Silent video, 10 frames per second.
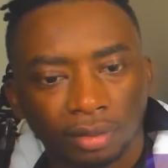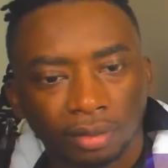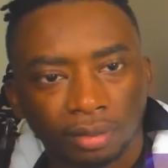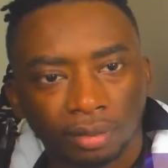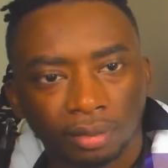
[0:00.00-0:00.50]

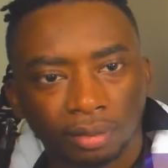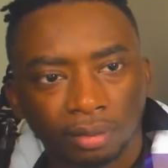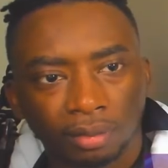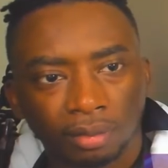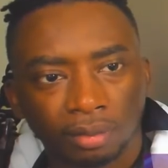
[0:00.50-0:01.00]

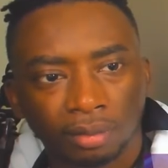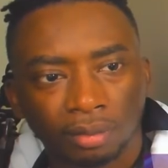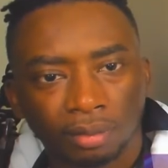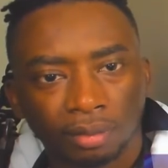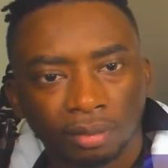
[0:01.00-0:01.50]

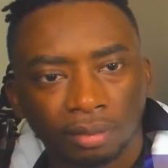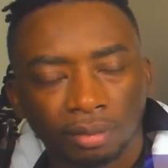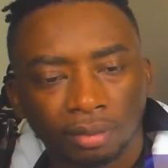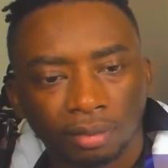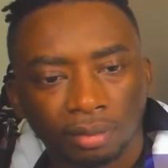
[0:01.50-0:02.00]
This person isn't speaking.